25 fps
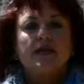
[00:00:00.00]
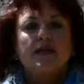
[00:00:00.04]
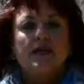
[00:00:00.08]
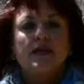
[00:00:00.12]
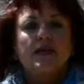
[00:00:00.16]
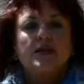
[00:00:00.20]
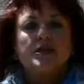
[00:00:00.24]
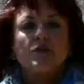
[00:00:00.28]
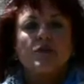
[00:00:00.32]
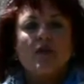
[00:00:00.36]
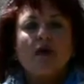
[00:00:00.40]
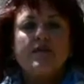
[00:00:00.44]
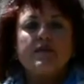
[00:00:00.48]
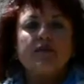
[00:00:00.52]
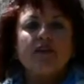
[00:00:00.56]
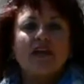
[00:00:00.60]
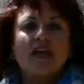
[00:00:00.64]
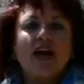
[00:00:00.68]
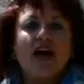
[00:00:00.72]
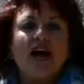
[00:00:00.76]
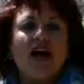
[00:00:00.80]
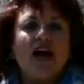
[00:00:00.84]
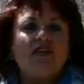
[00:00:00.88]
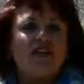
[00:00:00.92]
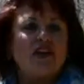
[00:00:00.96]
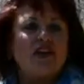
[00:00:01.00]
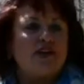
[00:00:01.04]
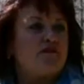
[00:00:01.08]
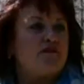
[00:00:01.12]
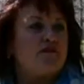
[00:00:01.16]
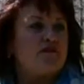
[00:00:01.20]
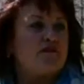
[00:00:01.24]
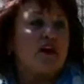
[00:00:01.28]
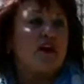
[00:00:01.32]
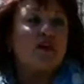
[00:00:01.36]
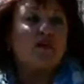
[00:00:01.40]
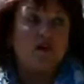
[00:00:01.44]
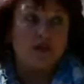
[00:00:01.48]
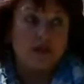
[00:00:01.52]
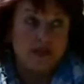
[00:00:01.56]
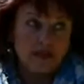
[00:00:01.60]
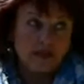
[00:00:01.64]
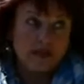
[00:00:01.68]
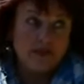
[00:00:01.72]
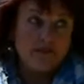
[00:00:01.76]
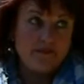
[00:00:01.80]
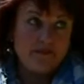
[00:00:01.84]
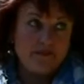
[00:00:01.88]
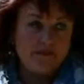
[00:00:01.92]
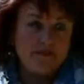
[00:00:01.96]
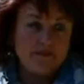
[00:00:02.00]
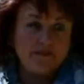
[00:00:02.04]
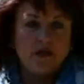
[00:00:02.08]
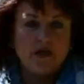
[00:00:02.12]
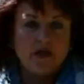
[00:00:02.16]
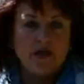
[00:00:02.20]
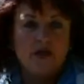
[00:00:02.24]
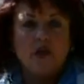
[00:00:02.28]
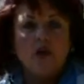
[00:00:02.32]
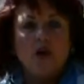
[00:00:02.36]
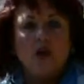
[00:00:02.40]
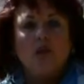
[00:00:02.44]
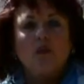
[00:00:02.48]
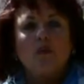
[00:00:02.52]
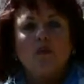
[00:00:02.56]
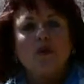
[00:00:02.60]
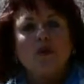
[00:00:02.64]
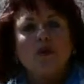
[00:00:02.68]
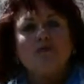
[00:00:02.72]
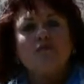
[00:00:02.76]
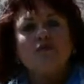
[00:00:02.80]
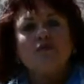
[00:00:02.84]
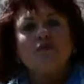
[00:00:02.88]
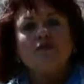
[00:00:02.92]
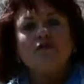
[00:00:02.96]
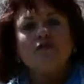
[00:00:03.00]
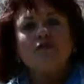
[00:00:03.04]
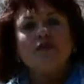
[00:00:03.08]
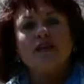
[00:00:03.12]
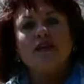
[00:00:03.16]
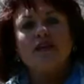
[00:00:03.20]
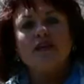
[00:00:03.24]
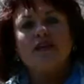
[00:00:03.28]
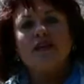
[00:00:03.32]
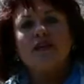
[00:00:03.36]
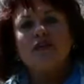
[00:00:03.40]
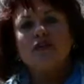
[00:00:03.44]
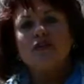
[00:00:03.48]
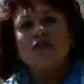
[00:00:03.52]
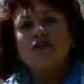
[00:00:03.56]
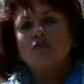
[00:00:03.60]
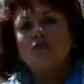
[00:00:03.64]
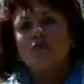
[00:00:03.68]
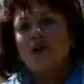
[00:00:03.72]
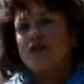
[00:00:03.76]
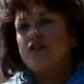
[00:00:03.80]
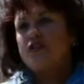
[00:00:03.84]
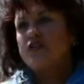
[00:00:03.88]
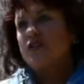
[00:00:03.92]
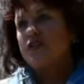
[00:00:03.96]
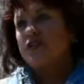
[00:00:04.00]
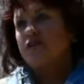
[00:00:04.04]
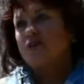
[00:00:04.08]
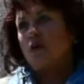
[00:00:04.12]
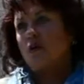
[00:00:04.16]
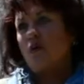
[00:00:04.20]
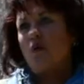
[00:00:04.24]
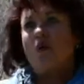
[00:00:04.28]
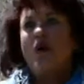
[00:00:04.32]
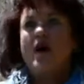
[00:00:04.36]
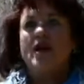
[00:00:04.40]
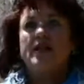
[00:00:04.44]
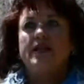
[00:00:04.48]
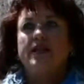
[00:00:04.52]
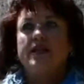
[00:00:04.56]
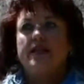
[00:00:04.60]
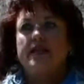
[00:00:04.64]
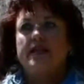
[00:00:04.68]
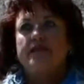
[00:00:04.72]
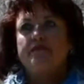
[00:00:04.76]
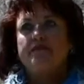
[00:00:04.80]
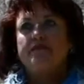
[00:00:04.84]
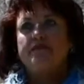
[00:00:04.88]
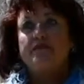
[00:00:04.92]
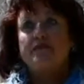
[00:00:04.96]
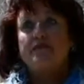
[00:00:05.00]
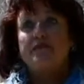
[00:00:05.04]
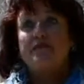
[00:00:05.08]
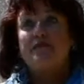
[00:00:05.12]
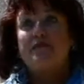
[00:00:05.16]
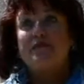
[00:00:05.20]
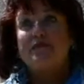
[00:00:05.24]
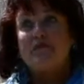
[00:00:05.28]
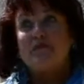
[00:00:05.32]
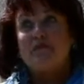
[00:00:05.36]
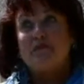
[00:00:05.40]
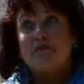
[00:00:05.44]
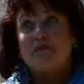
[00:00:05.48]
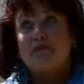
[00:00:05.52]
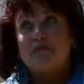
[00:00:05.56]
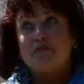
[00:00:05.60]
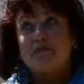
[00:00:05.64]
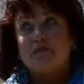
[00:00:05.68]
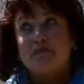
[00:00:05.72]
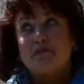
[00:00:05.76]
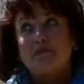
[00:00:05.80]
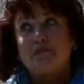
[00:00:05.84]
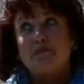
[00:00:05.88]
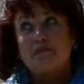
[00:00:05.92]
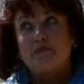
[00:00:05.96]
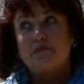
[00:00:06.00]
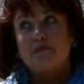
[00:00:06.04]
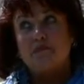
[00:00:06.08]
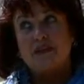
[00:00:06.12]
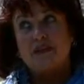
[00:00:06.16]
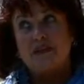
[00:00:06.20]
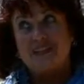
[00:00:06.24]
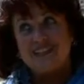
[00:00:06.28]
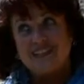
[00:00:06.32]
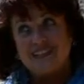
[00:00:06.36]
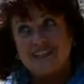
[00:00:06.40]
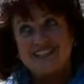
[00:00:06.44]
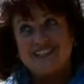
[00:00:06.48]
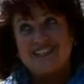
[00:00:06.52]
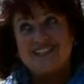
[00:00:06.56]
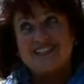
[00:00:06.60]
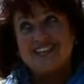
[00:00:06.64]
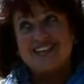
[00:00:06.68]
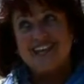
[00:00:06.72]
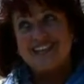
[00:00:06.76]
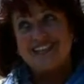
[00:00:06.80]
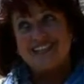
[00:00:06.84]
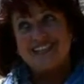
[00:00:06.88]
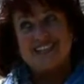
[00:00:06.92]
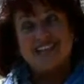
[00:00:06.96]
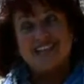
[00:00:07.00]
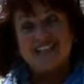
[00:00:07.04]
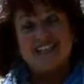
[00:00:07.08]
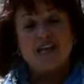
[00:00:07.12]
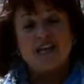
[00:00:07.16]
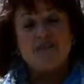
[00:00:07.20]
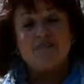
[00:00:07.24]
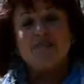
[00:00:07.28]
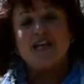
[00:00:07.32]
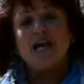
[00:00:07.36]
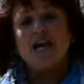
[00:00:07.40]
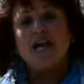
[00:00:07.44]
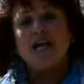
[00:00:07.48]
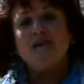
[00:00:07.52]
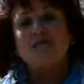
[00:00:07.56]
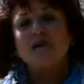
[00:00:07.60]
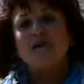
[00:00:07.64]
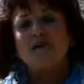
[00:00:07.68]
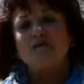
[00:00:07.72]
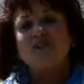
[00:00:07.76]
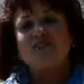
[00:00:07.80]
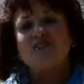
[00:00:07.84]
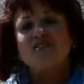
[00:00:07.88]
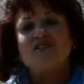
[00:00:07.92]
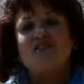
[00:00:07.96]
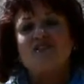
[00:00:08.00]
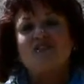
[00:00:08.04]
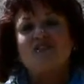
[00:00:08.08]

So I'm glad that federally, we are moving in the direction of equality. But at the same time, I'm also